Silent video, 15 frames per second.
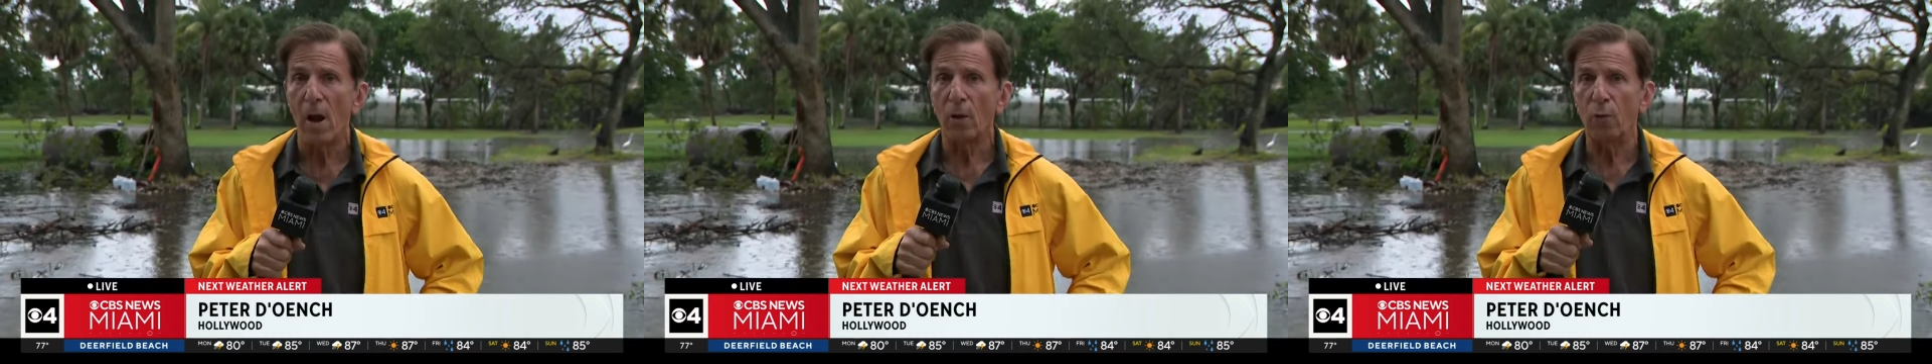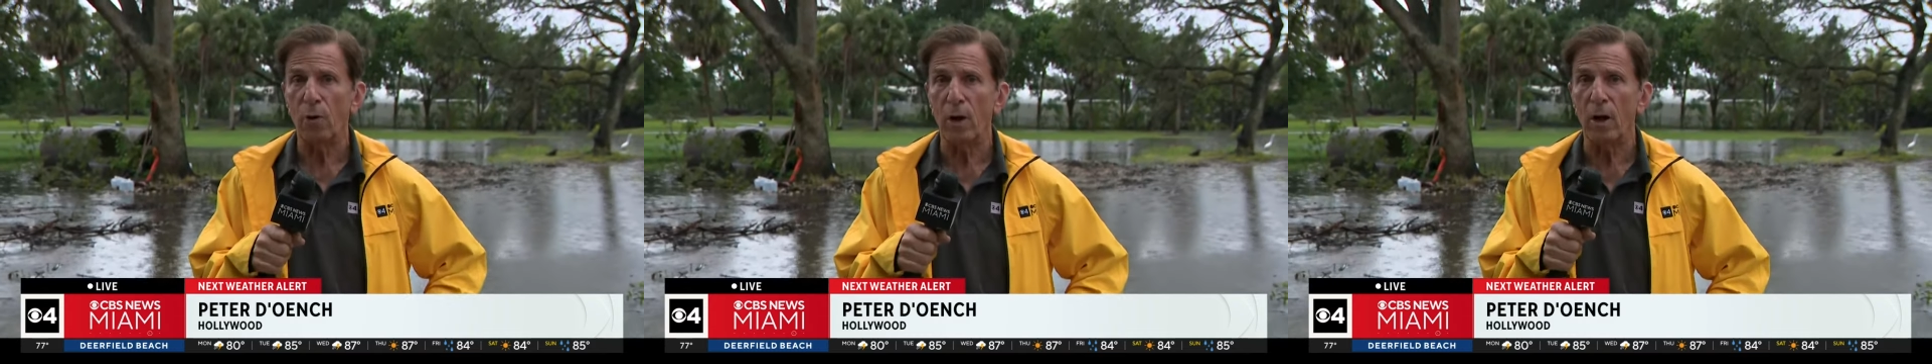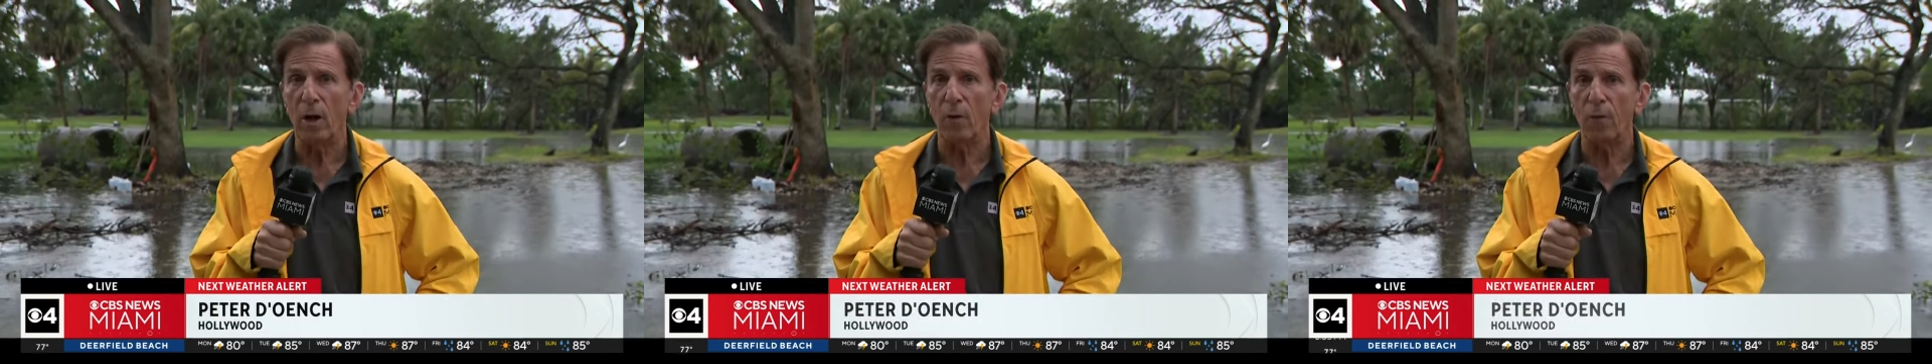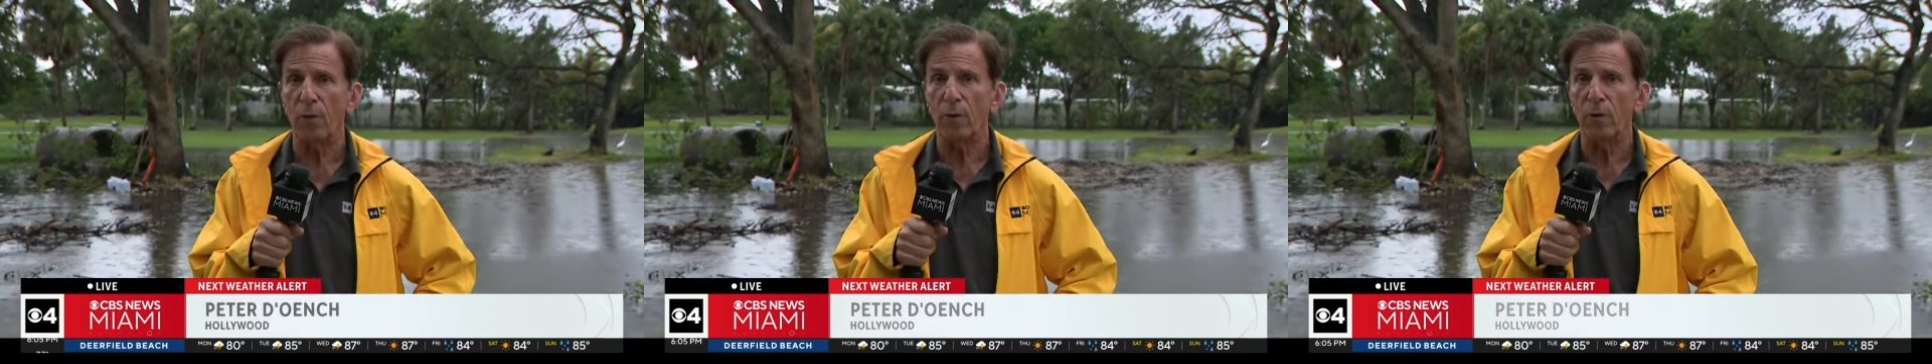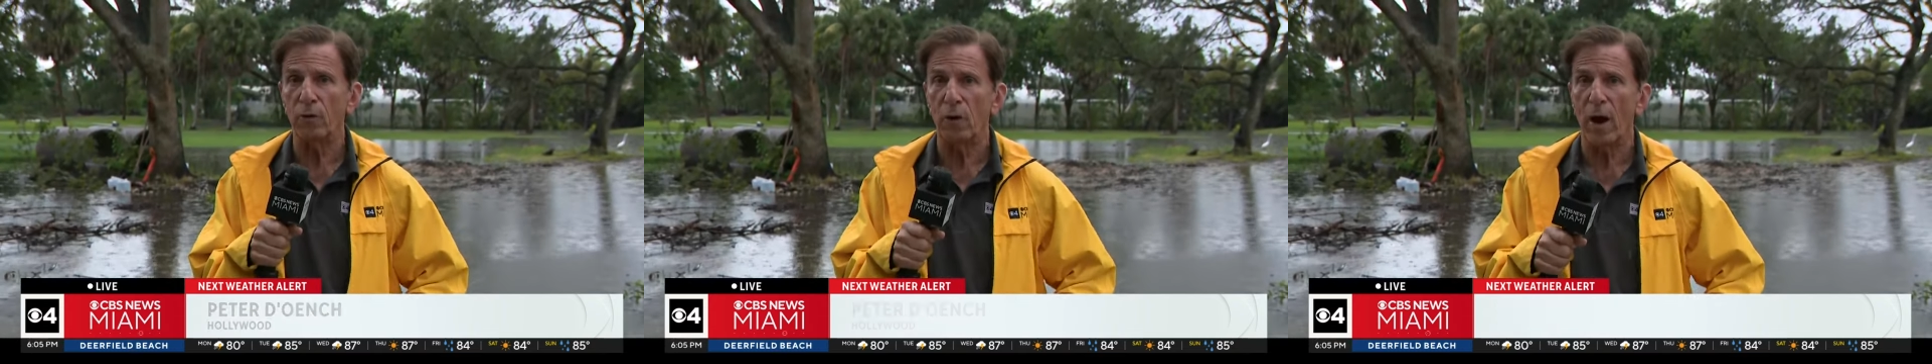three
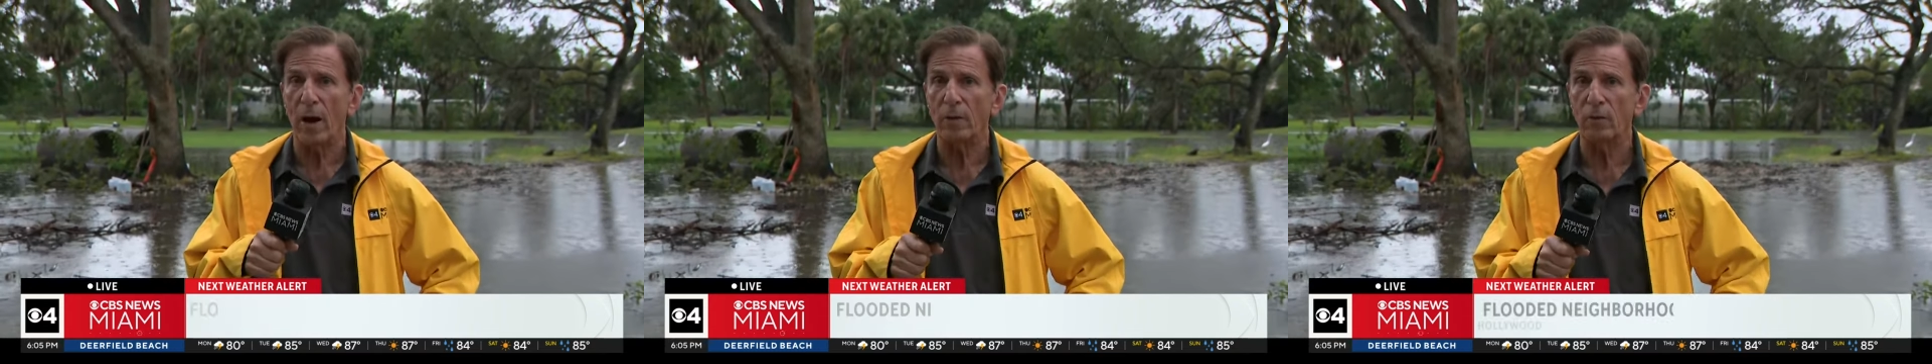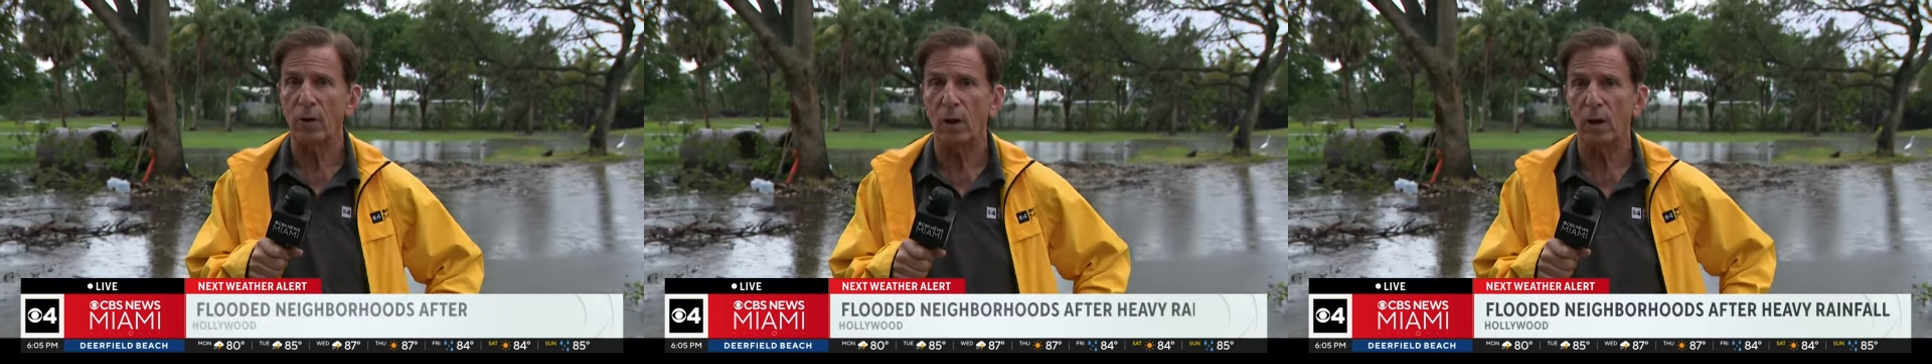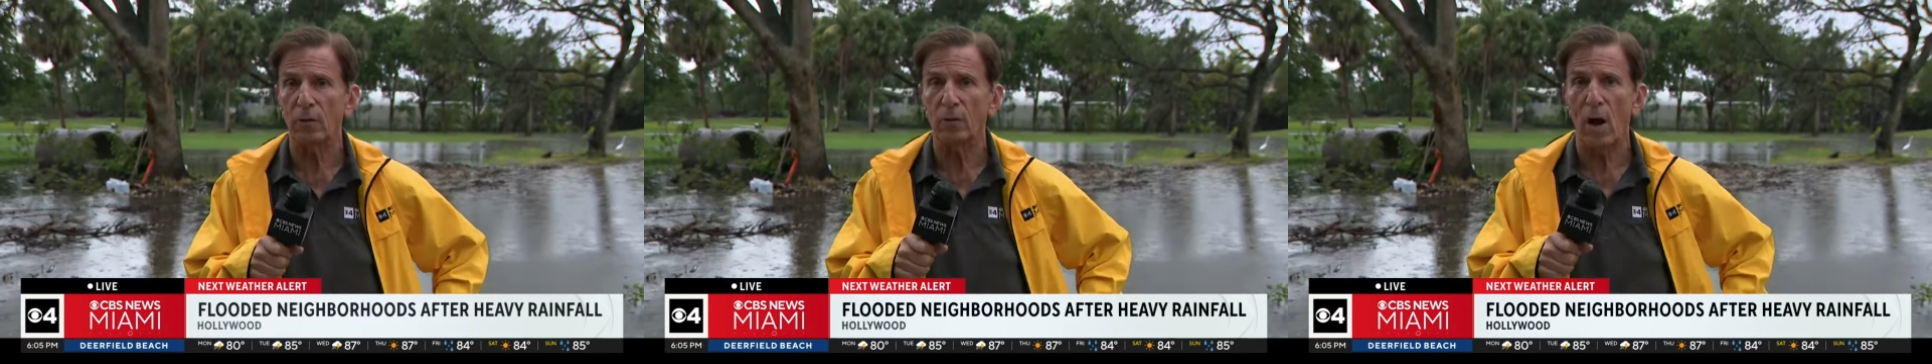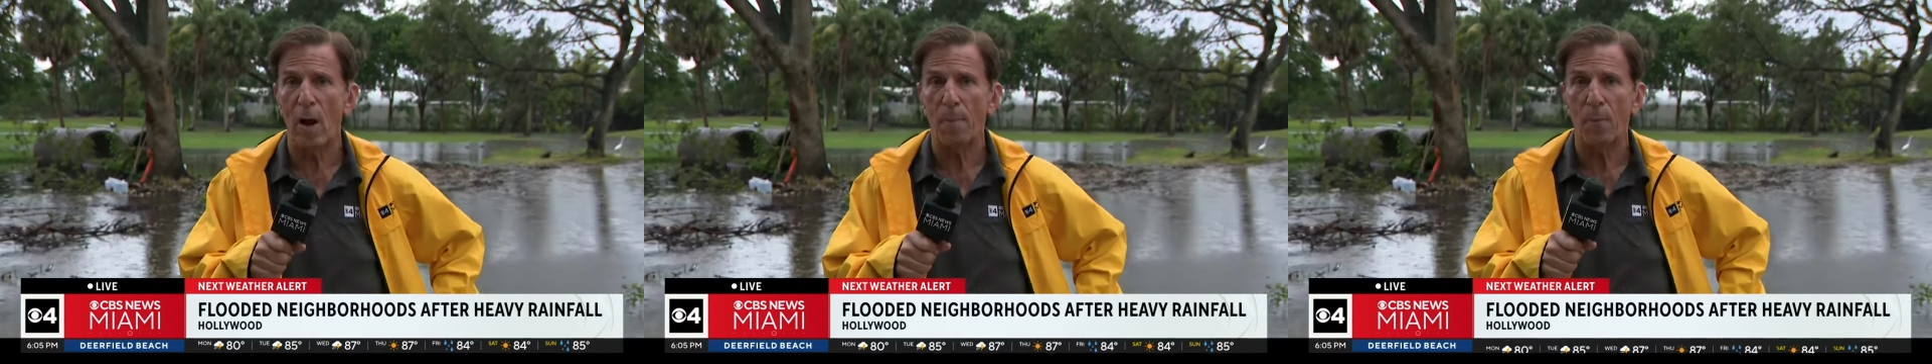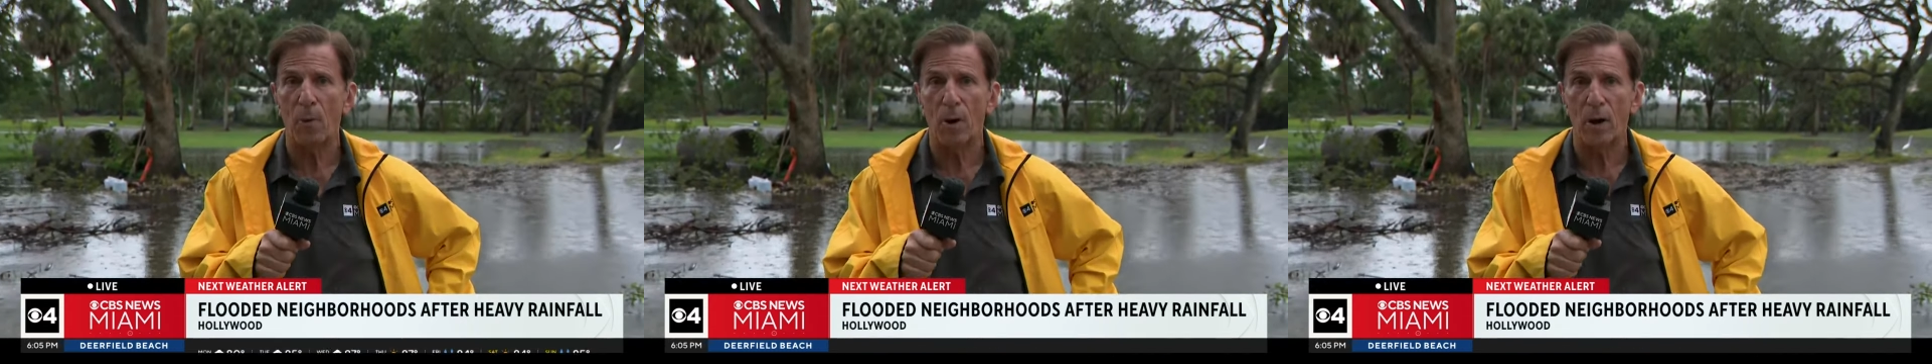different sites, and it's
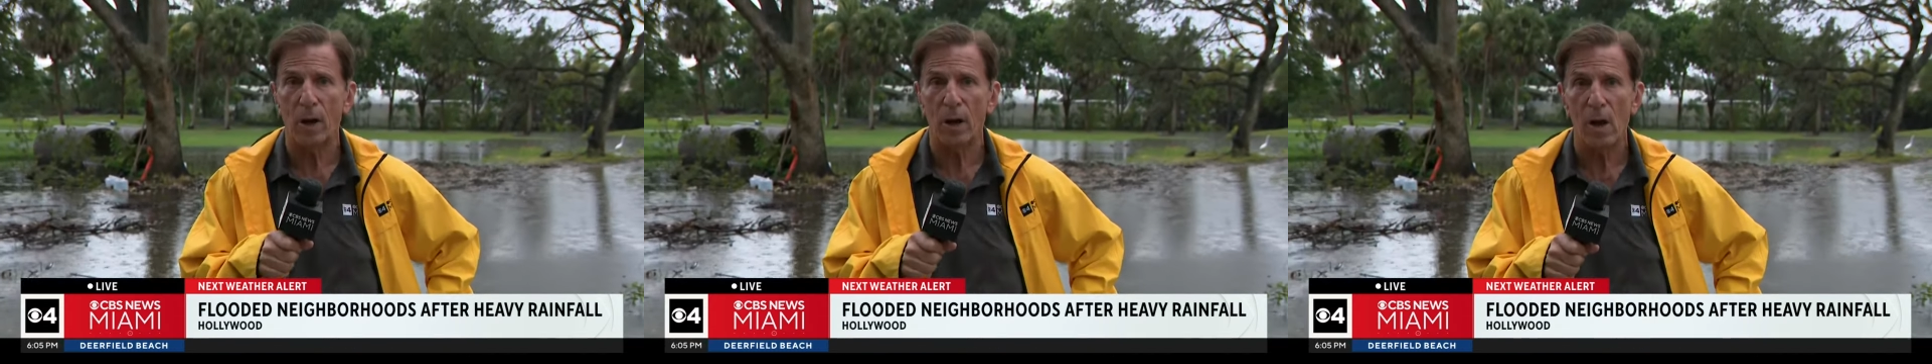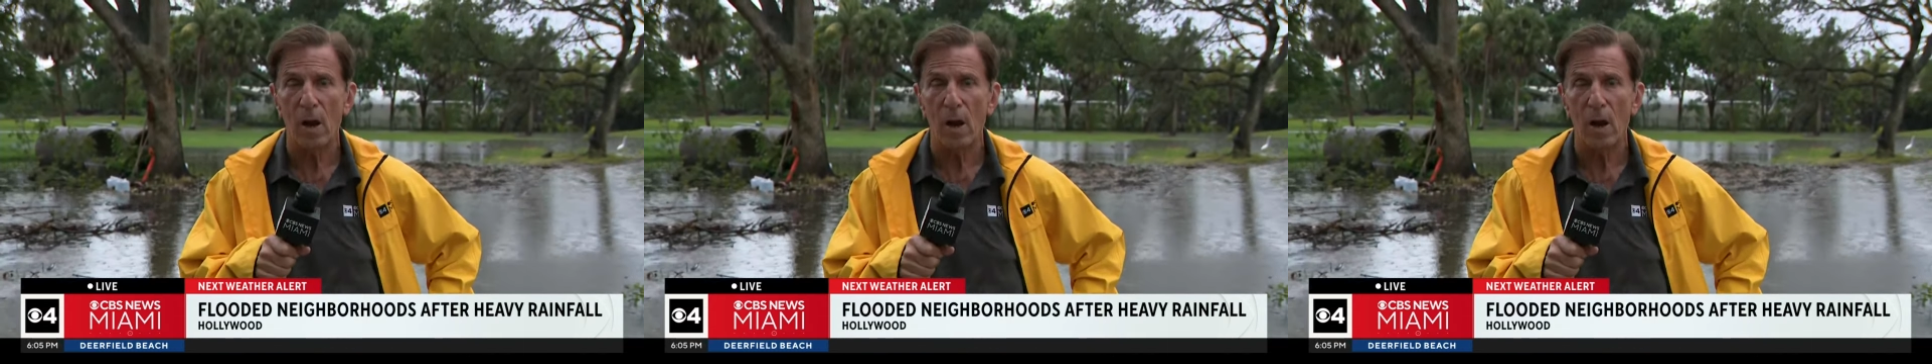operating